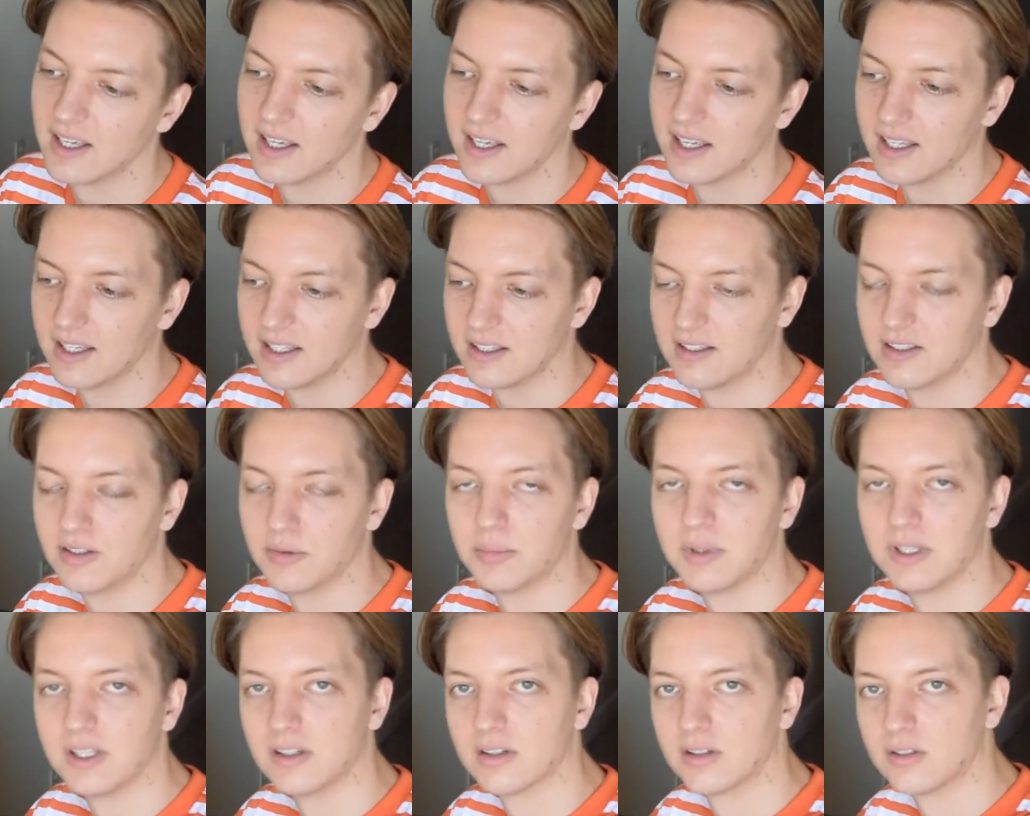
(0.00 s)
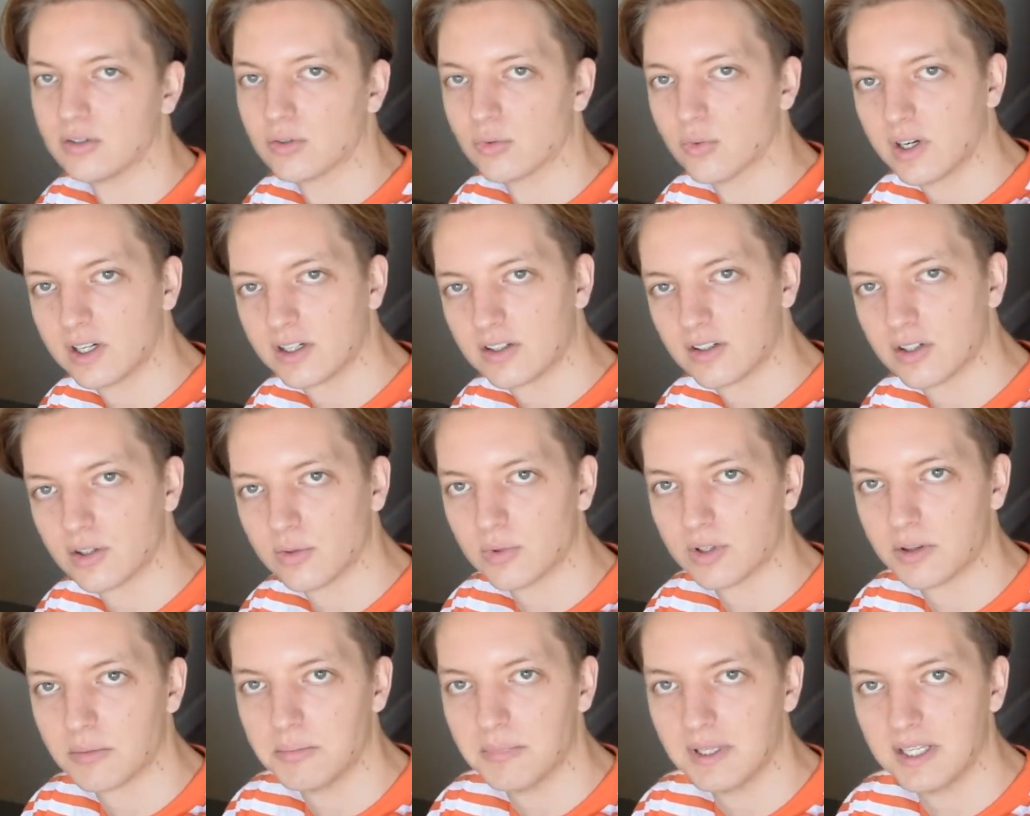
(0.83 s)
into being a director
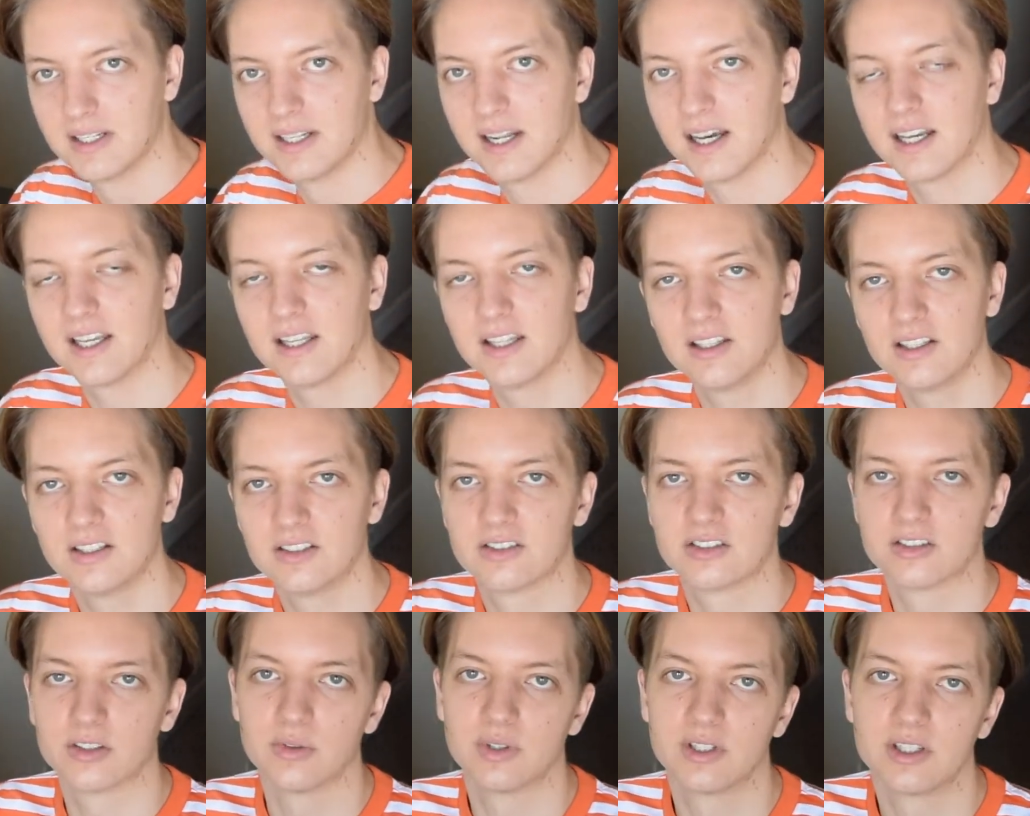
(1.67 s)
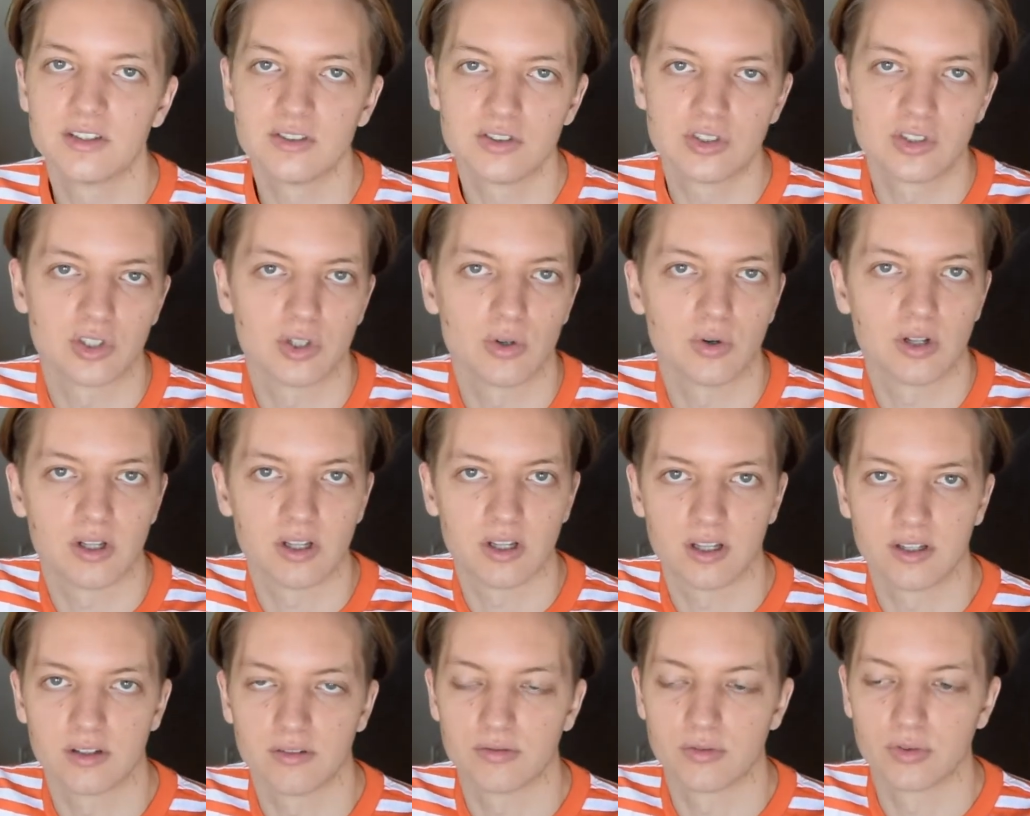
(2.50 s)
with mid nineties, so it does show a
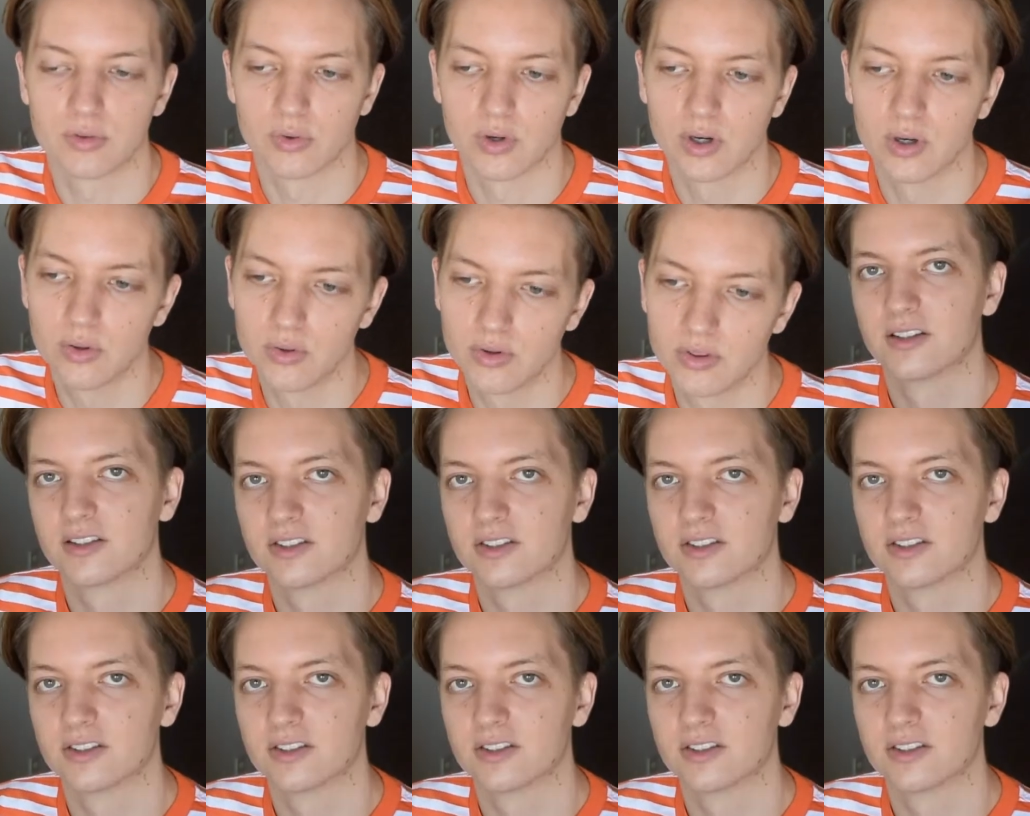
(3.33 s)
lot of growth.